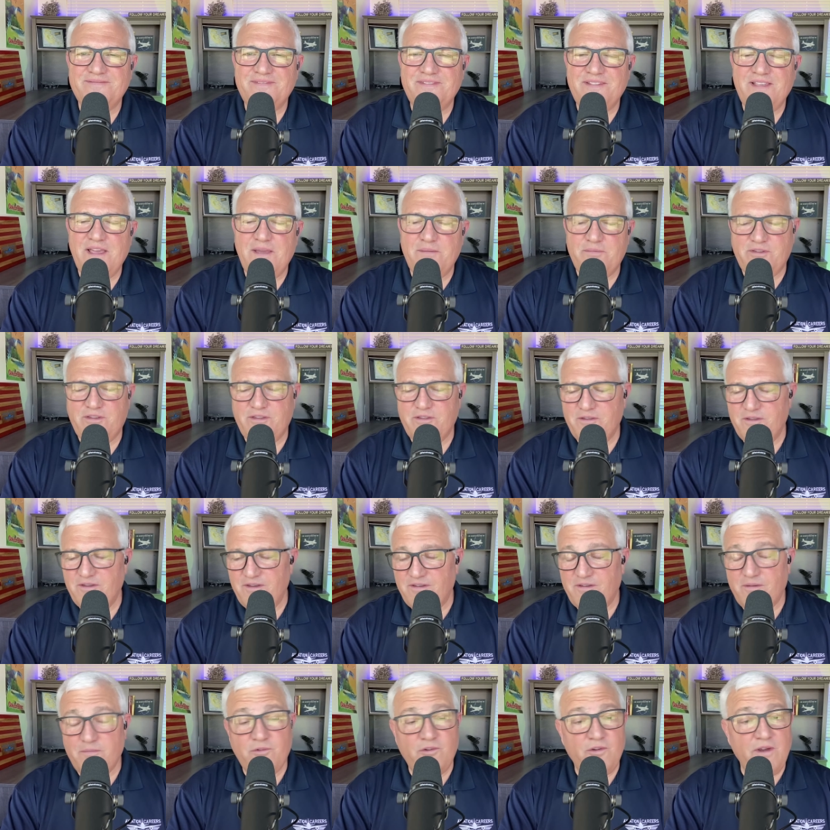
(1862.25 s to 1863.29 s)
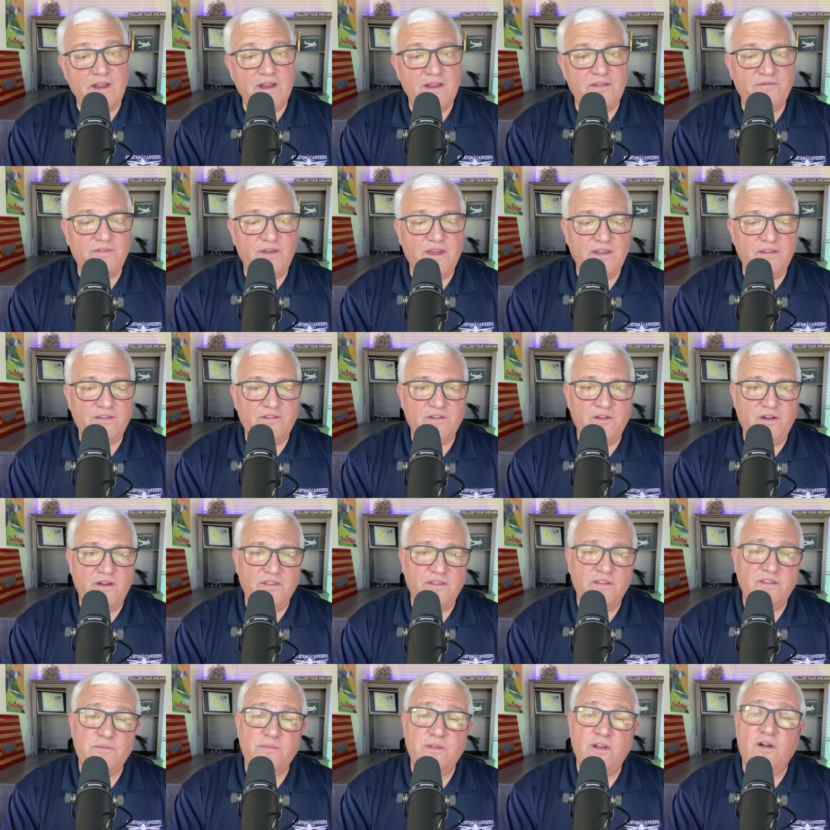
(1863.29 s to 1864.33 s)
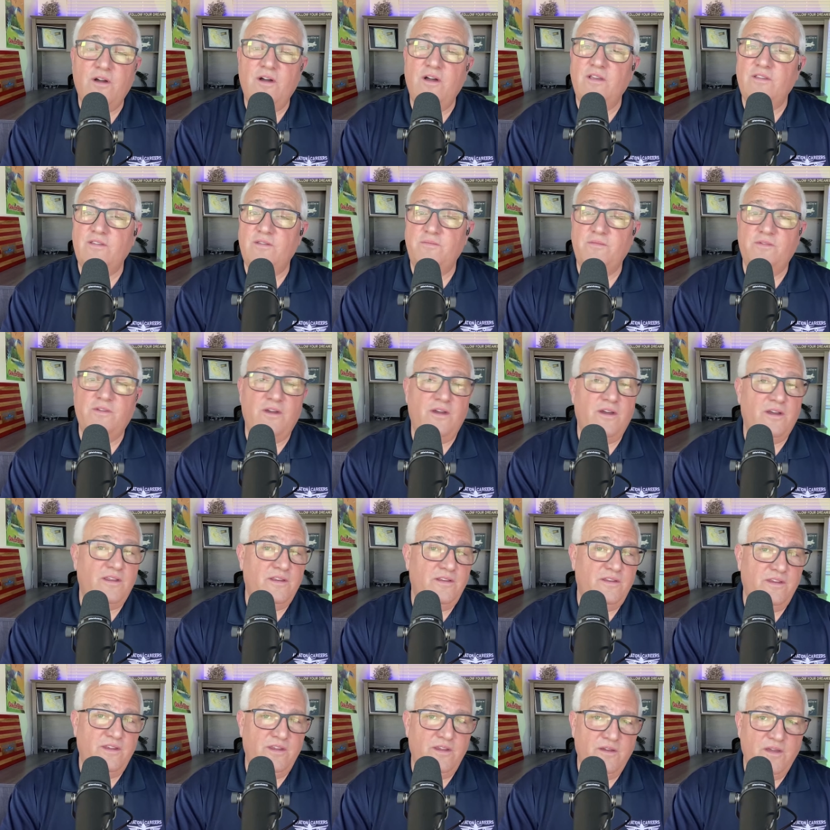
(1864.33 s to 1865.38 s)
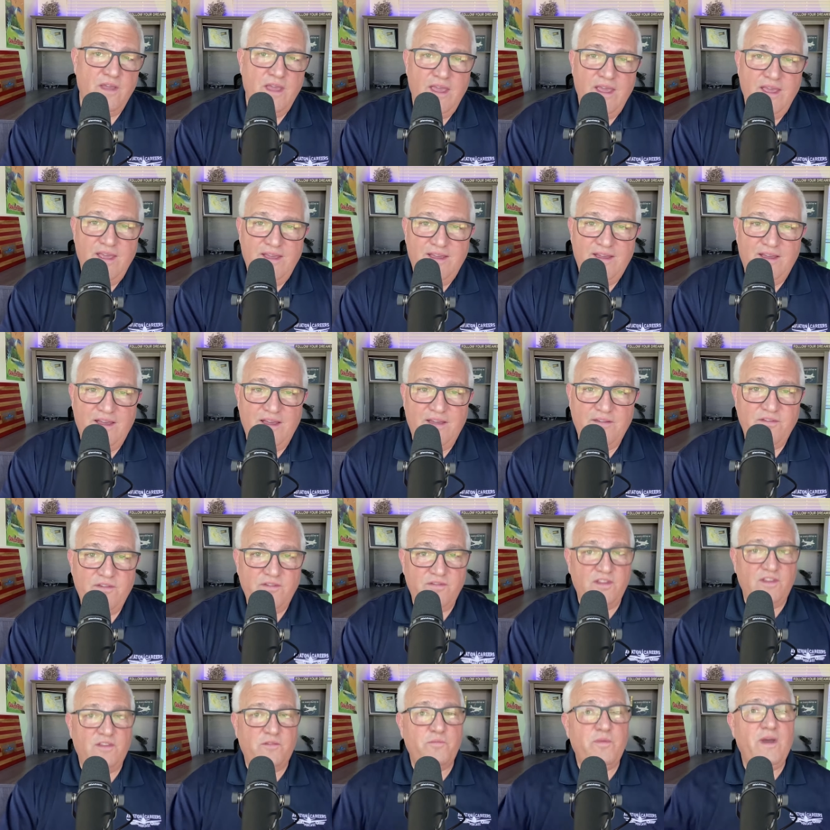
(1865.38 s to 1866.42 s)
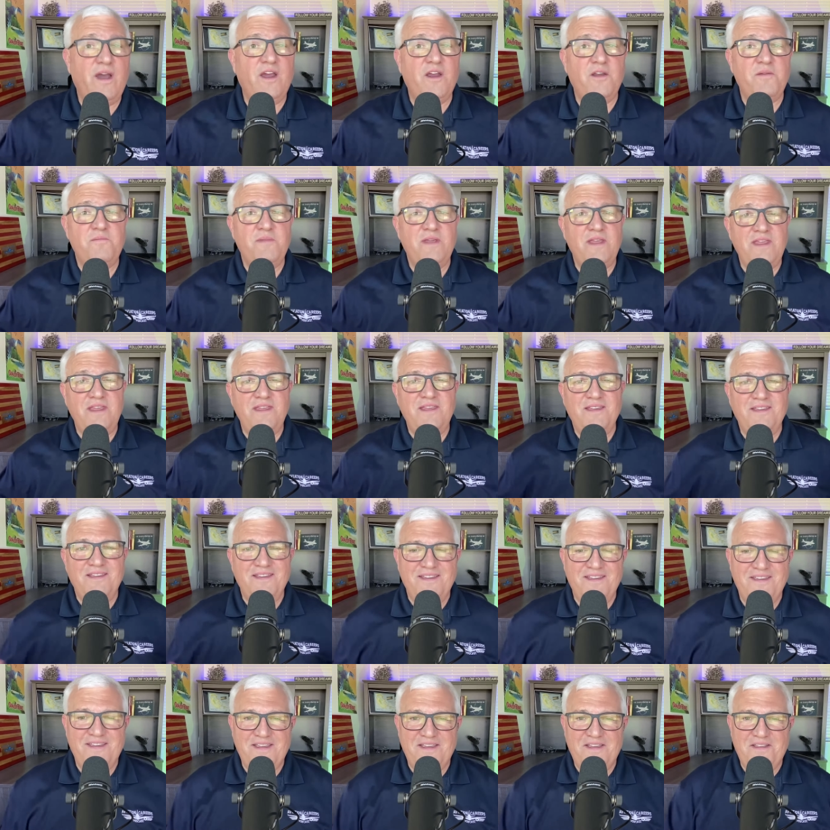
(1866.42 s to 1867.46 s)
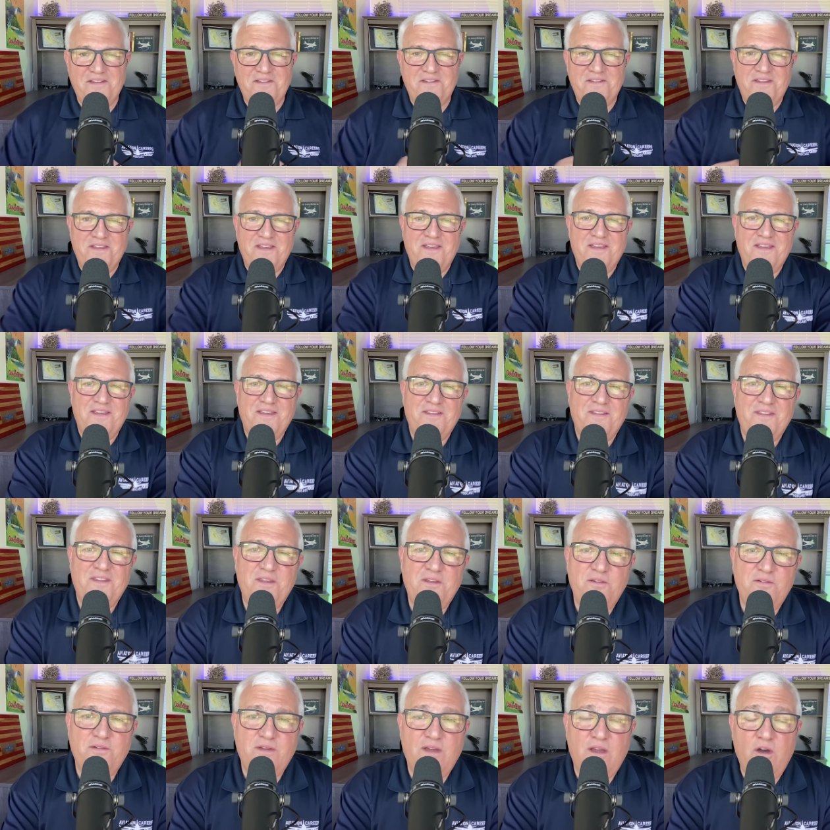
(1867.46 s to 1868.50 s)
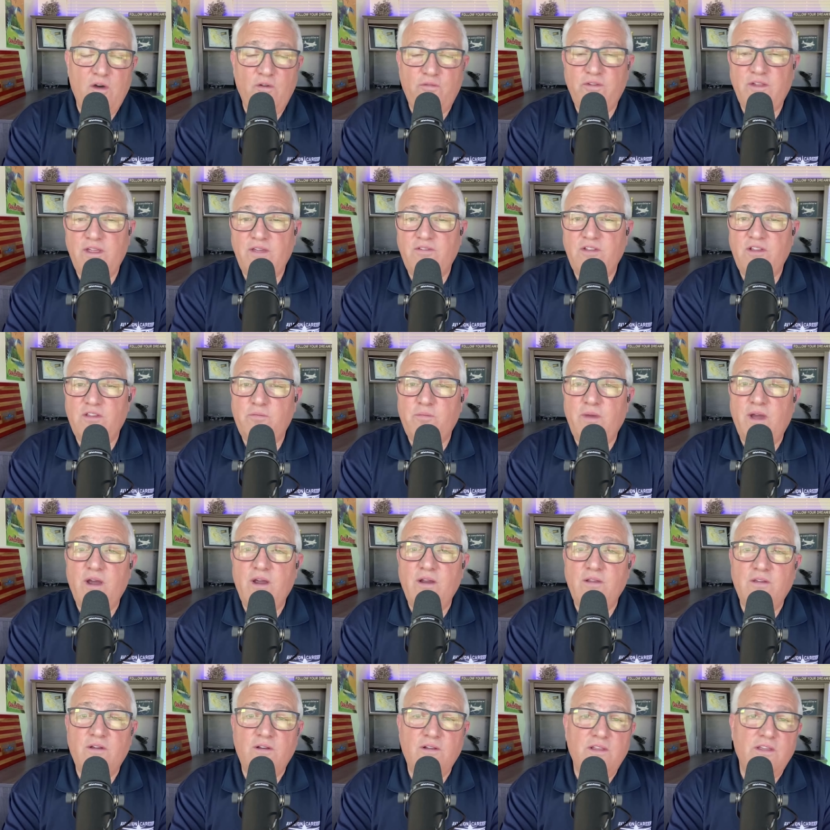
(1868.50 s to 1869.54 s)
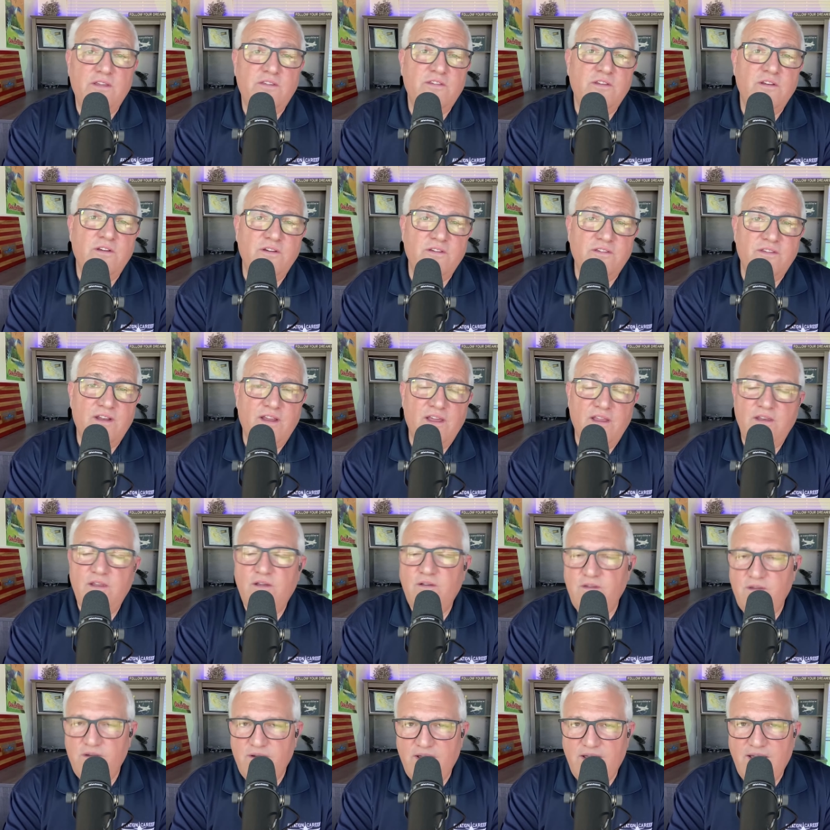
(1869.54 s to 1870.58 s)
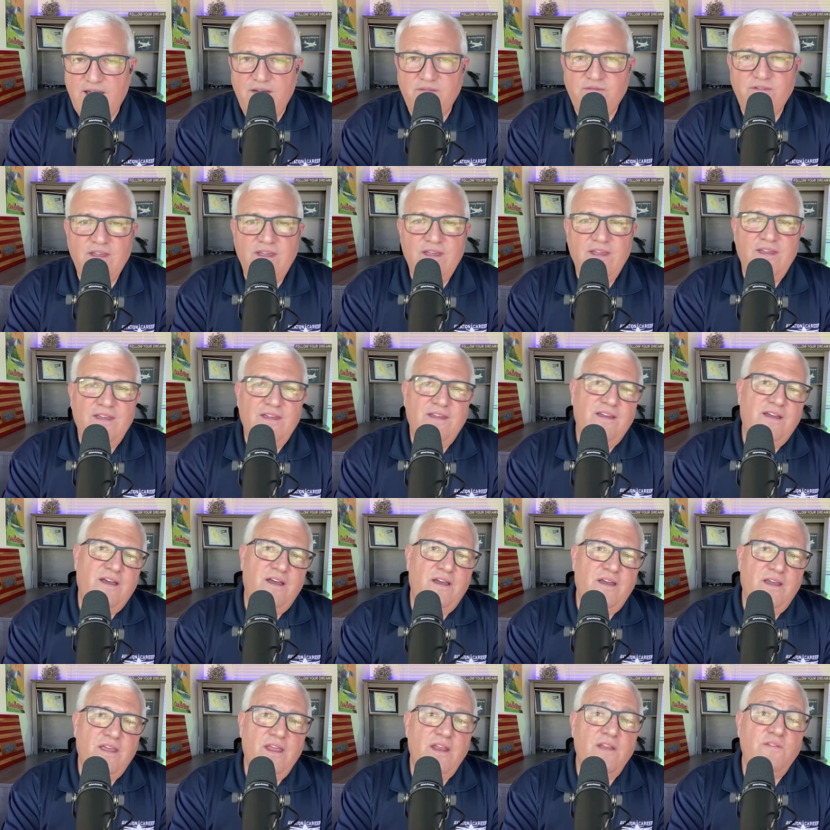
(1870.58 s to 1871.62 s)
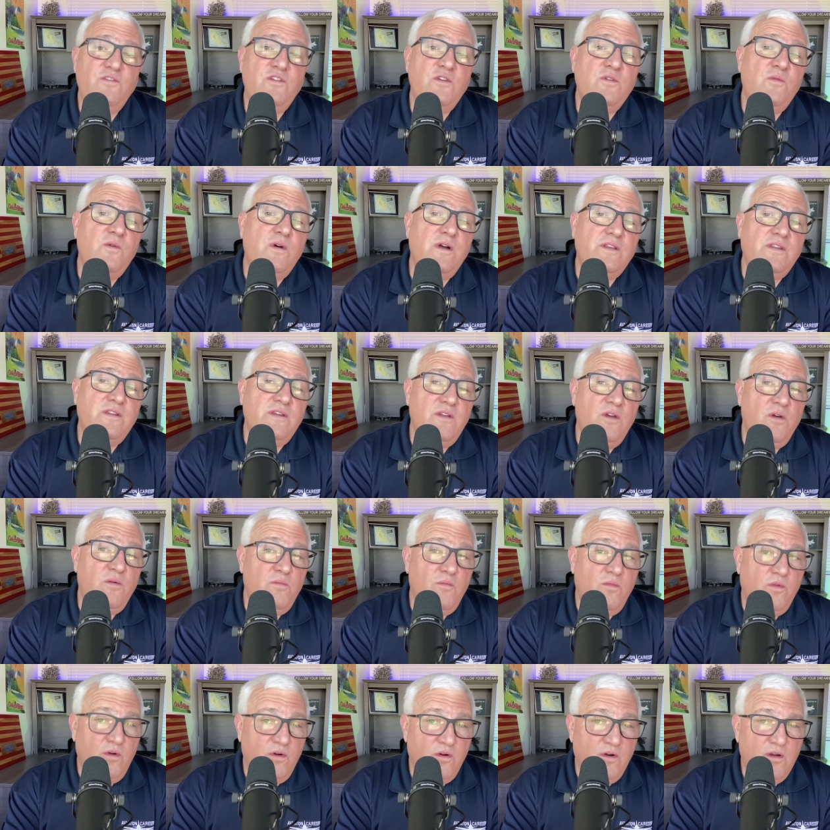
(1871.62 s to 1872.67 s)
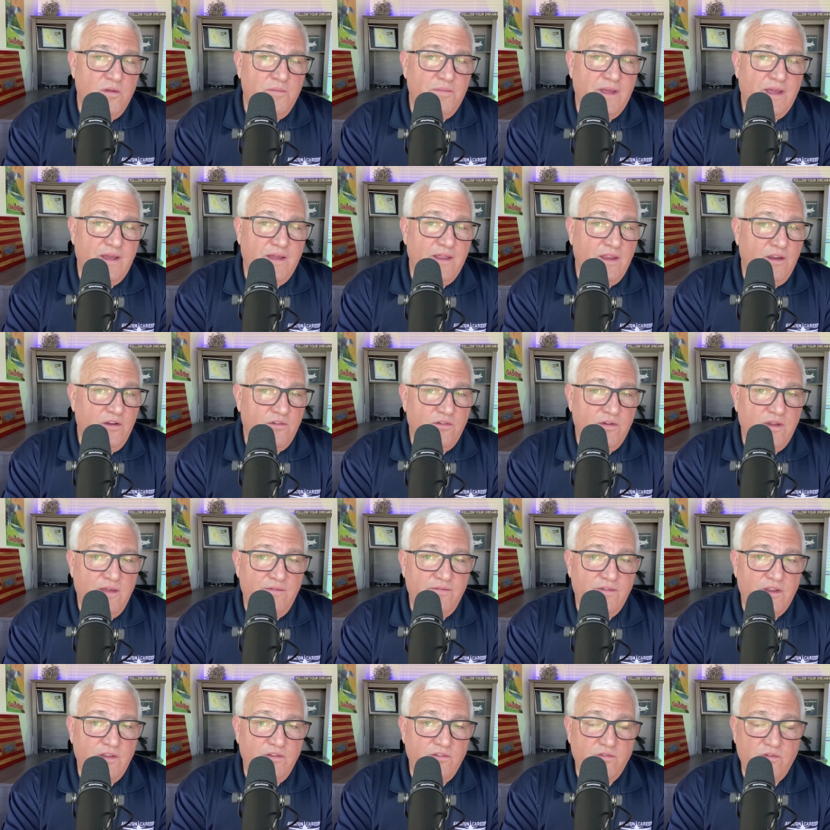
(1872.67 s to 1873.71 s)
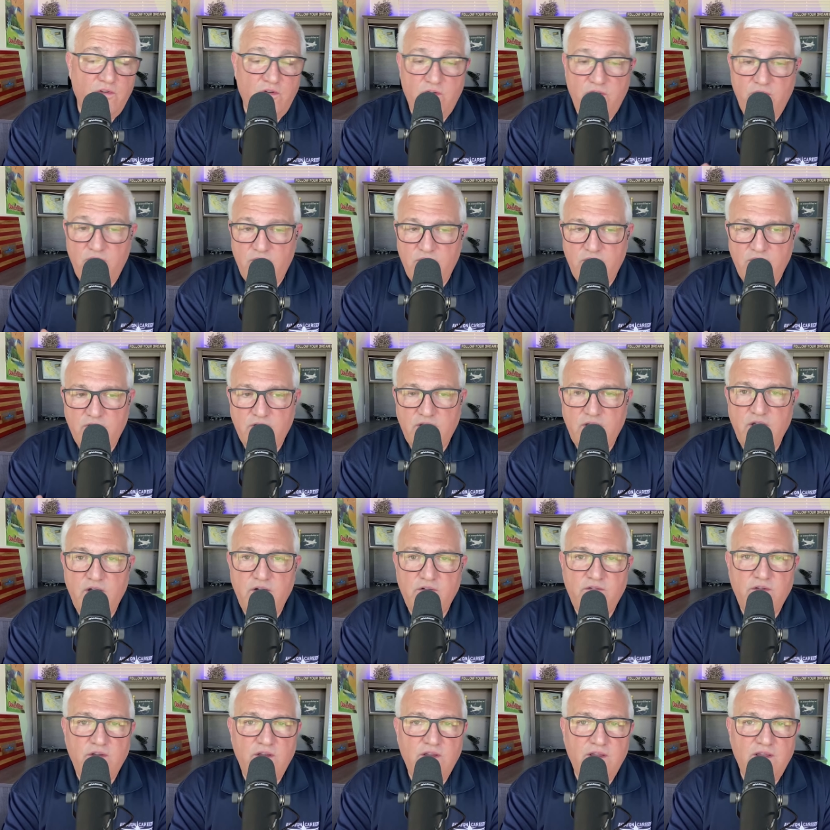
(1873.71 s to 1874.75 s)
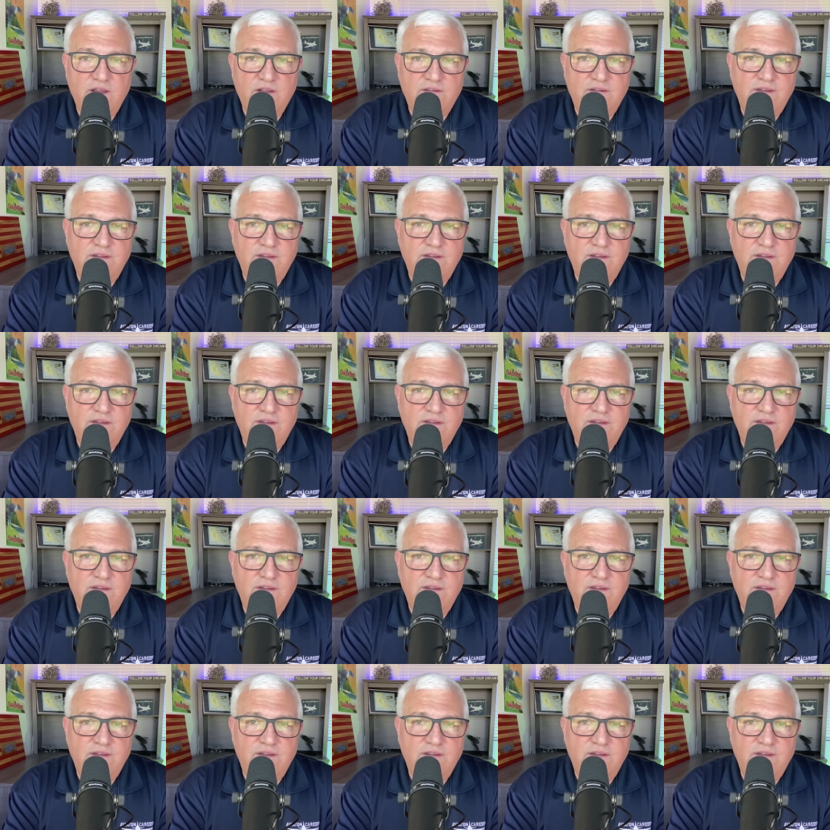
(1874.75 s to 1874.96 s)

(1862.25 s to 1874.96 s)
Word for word: Absolutely. Some great advice, Dawn. This has been awesome talking to you. You've inspired me. And you hopefully have inspired our listeners, and I know you have. And if you want to know more about air traffic control or the coaching, it's